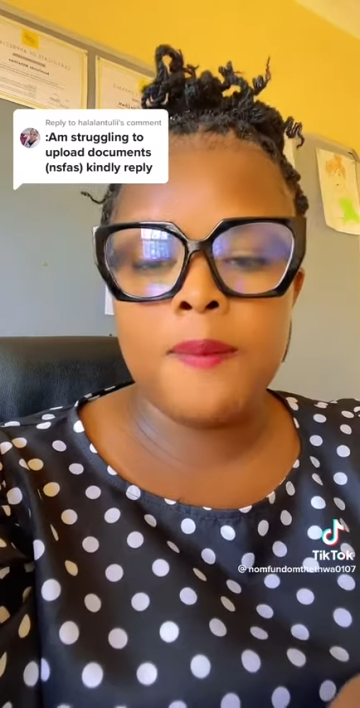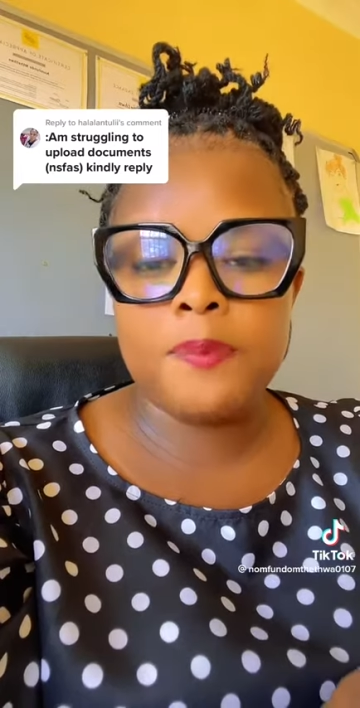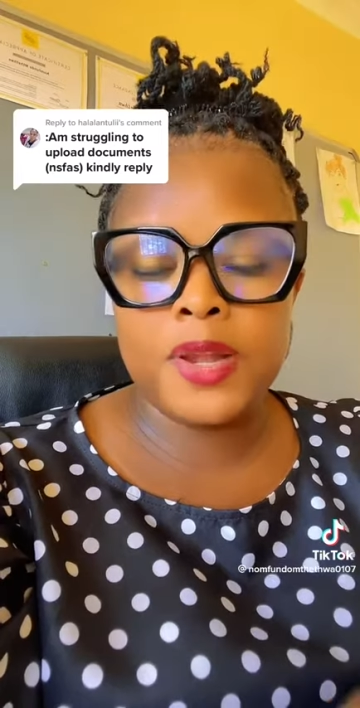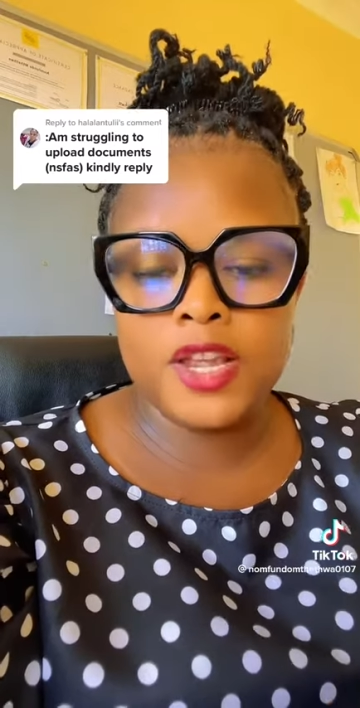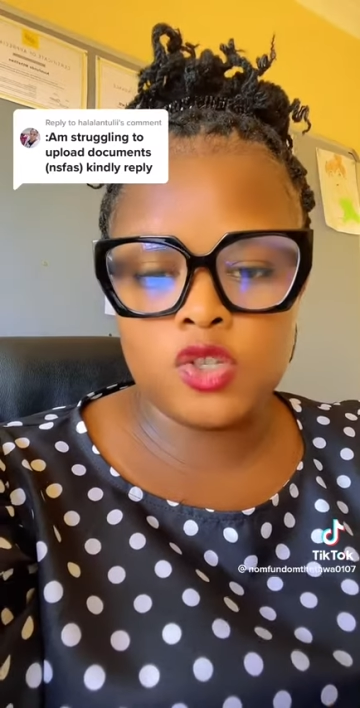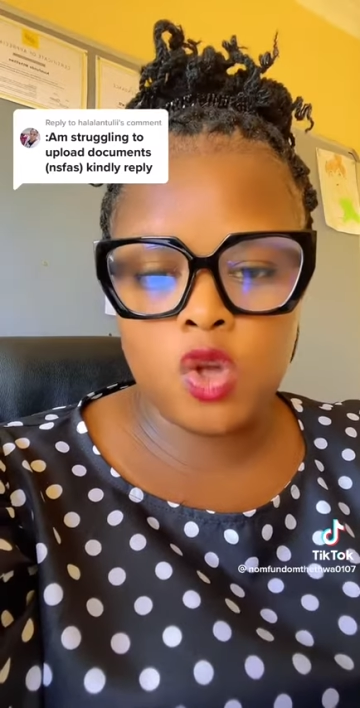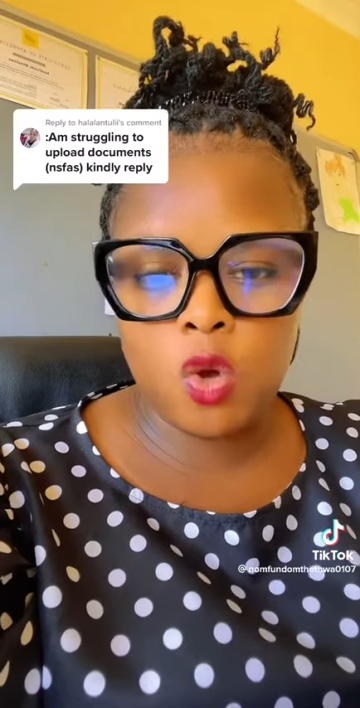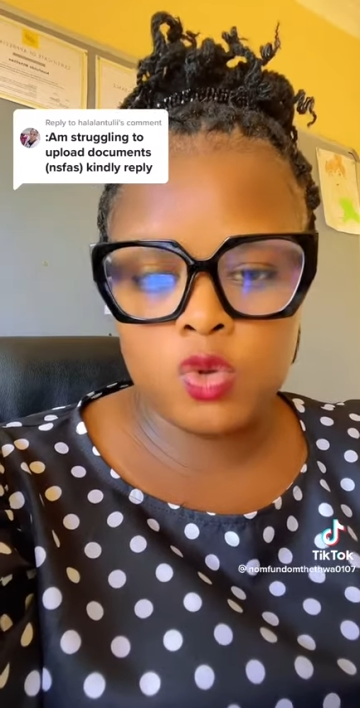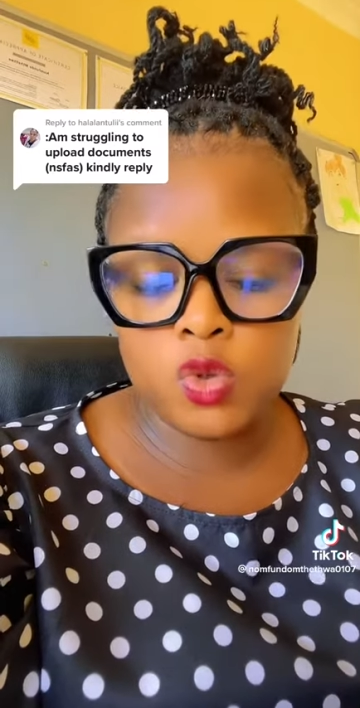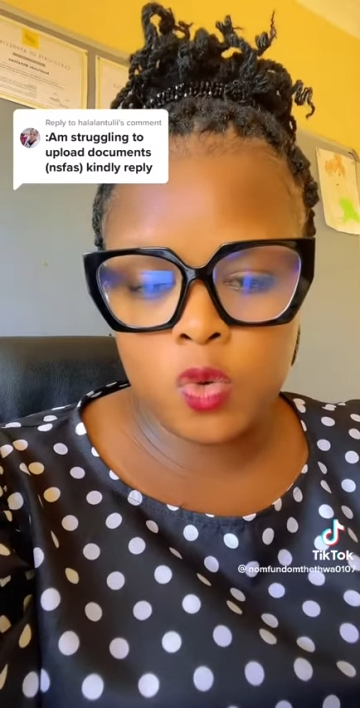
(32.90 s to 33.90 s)
please
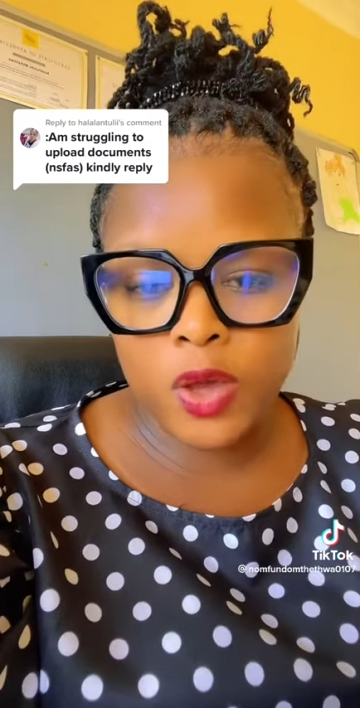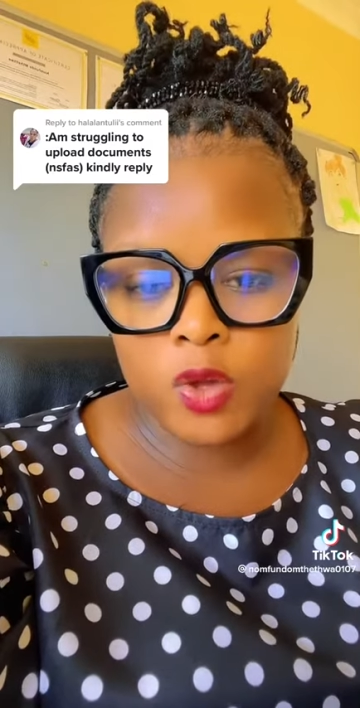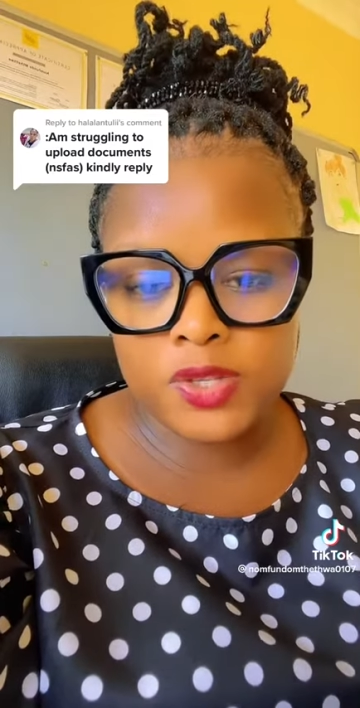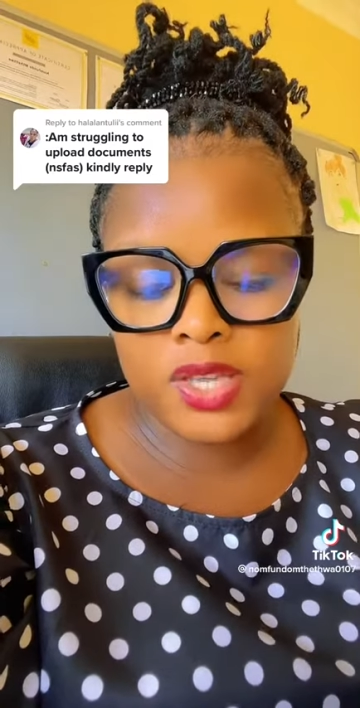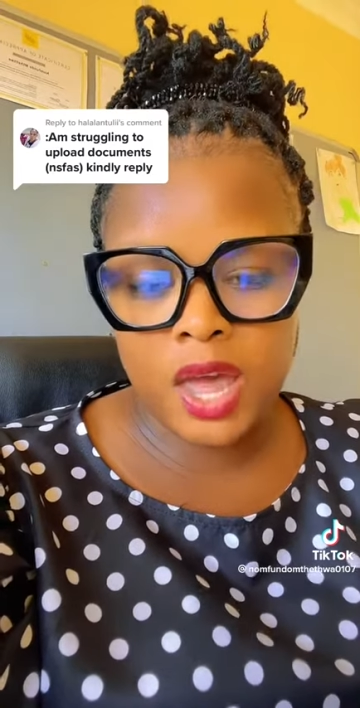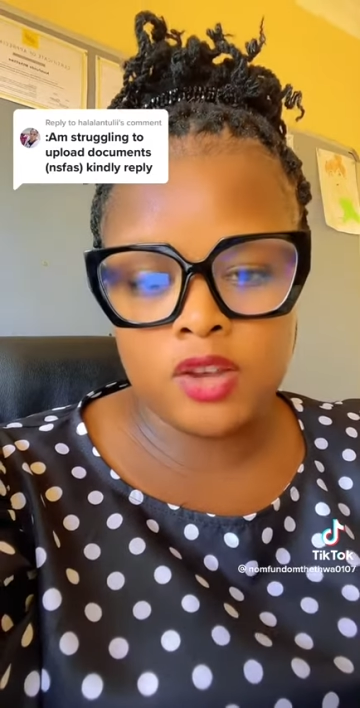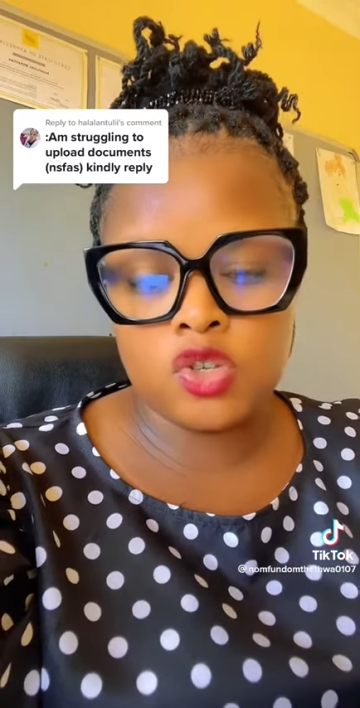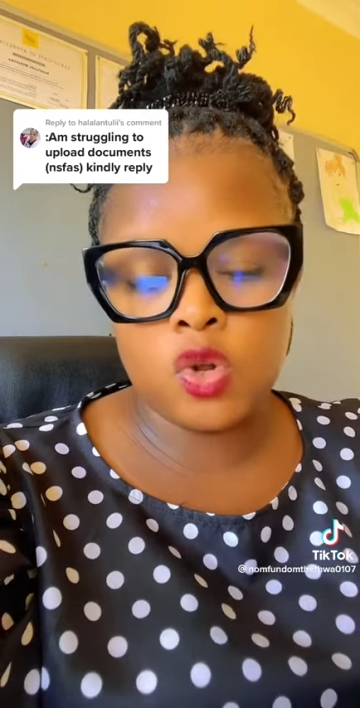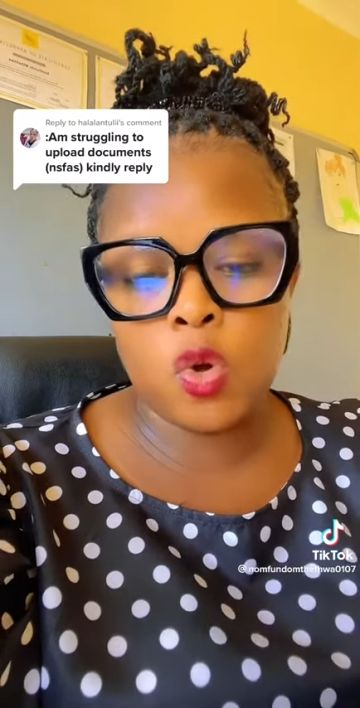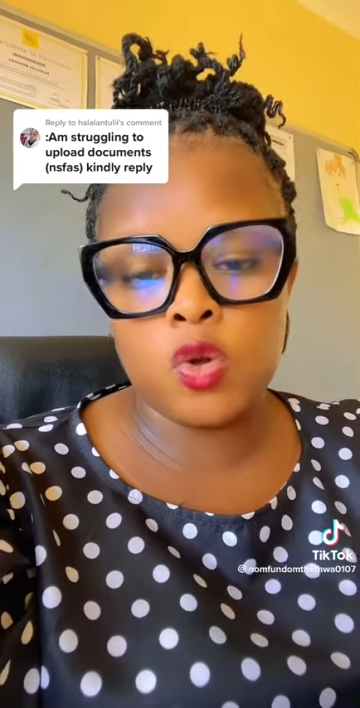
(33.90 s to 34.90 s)
go to where you
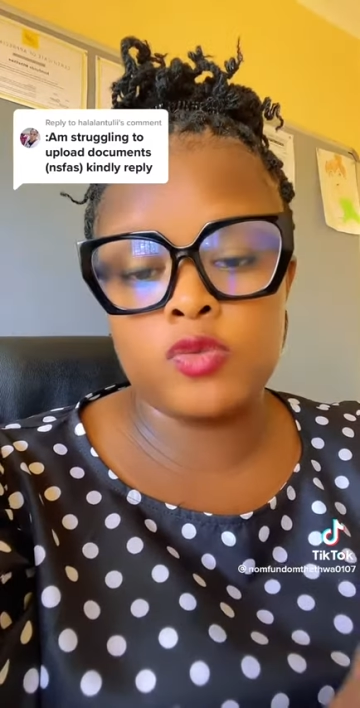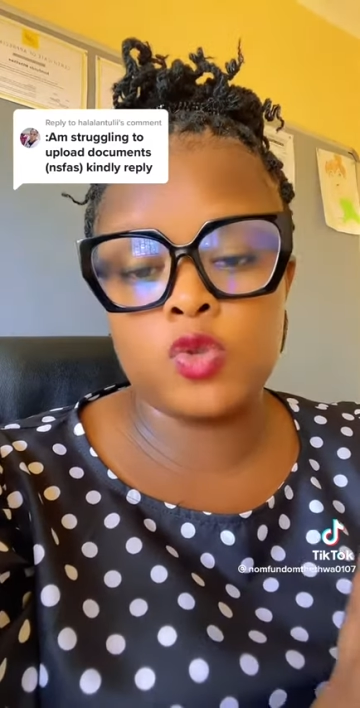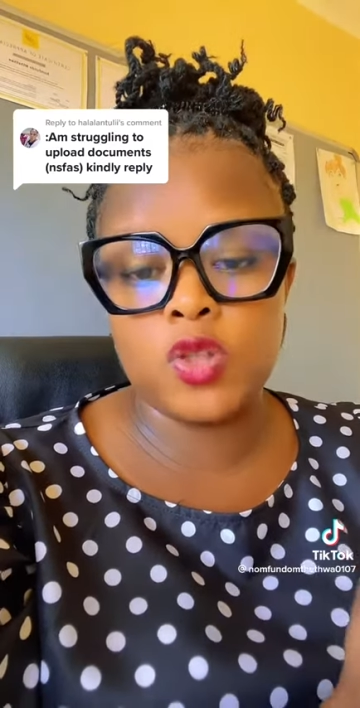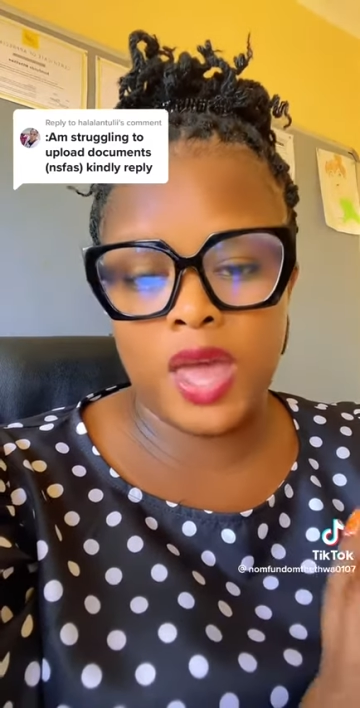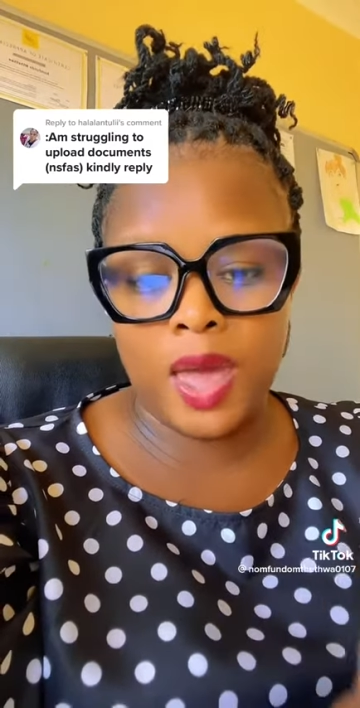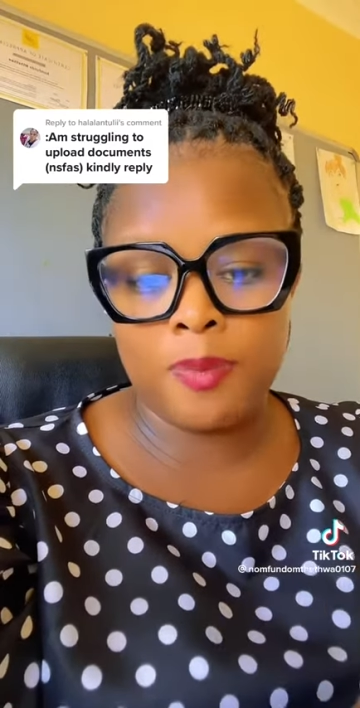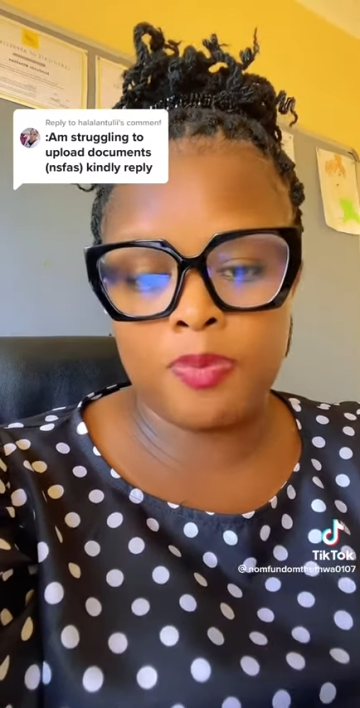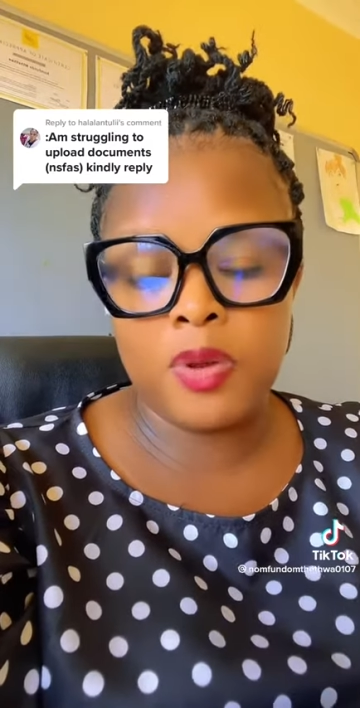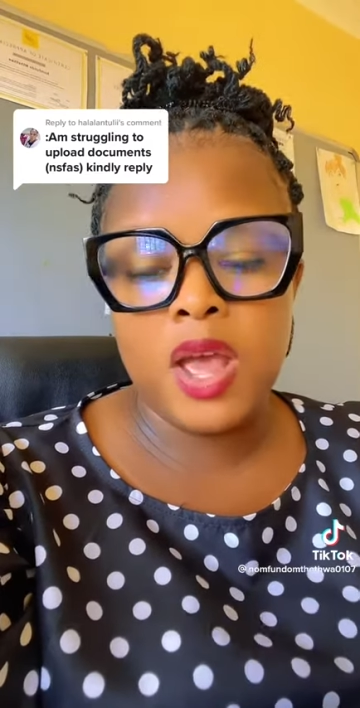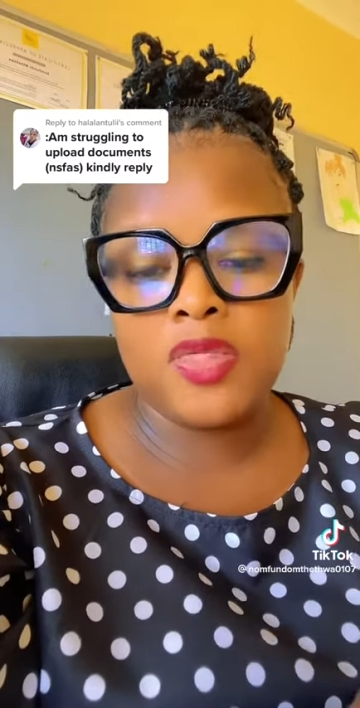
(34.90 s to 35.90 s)
scanned to the
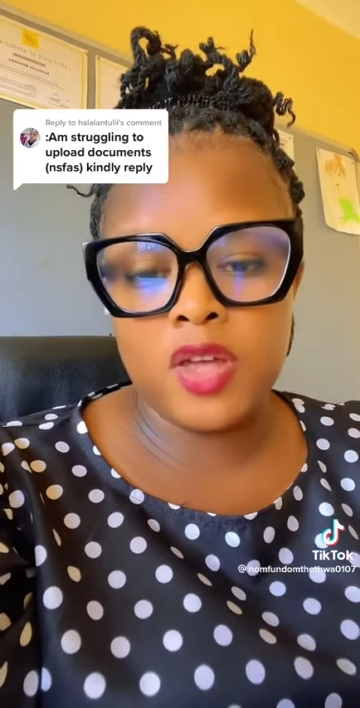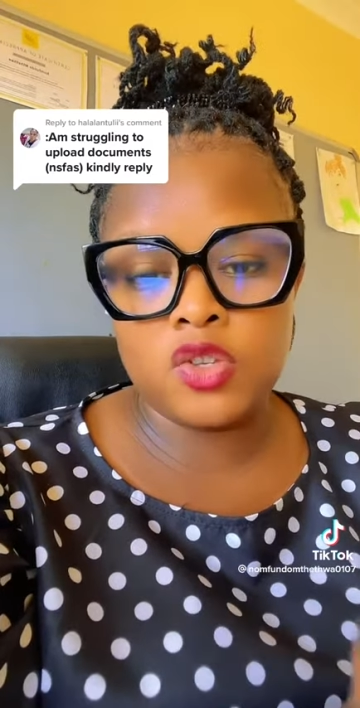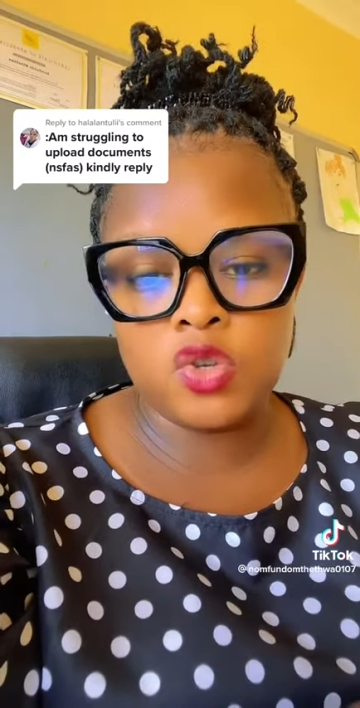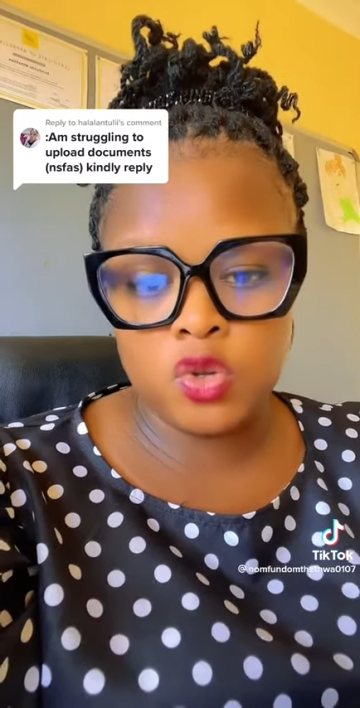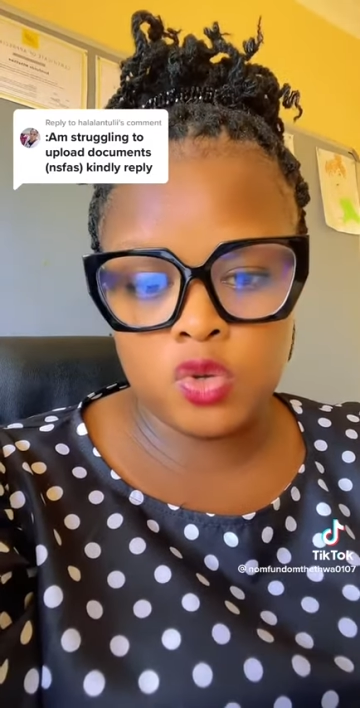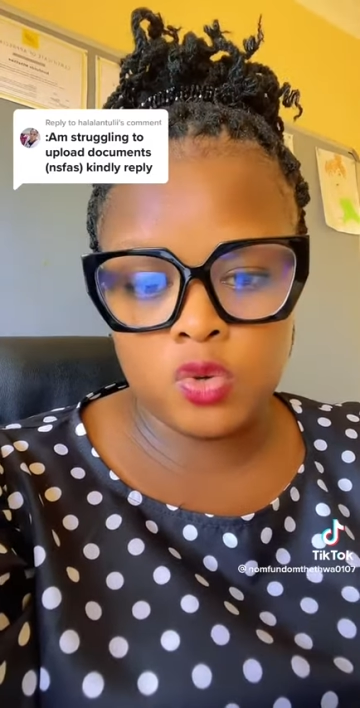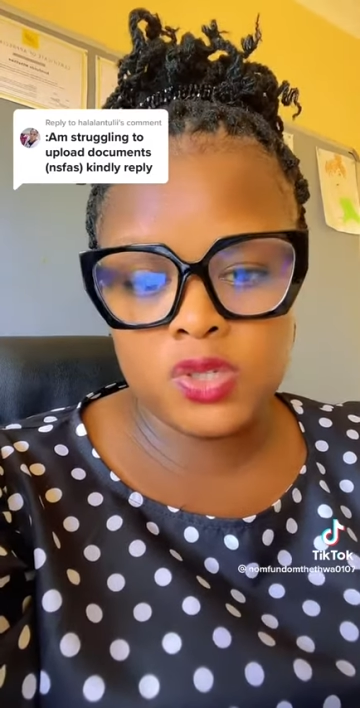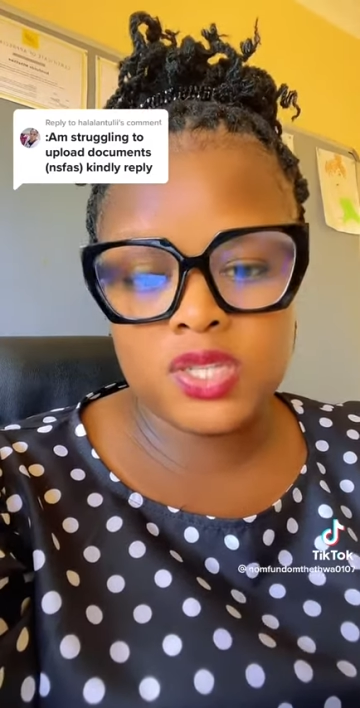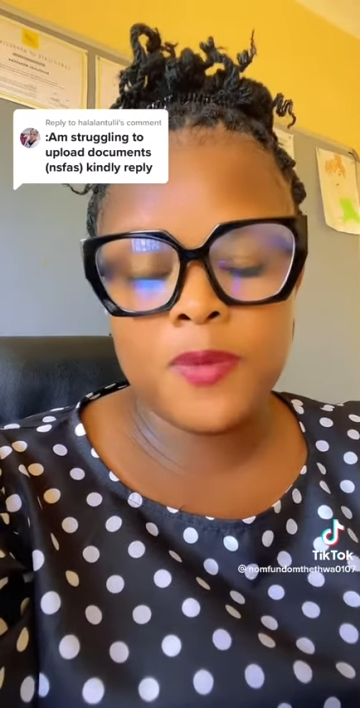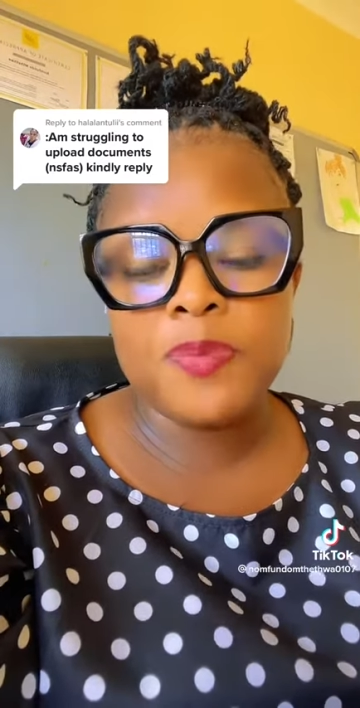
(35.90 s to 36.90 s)
app that you
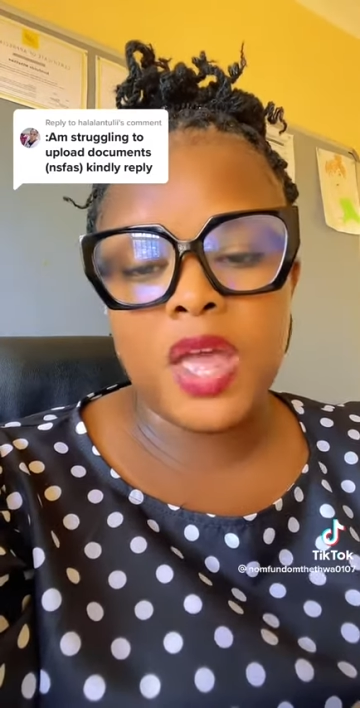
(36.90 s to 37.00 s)
used,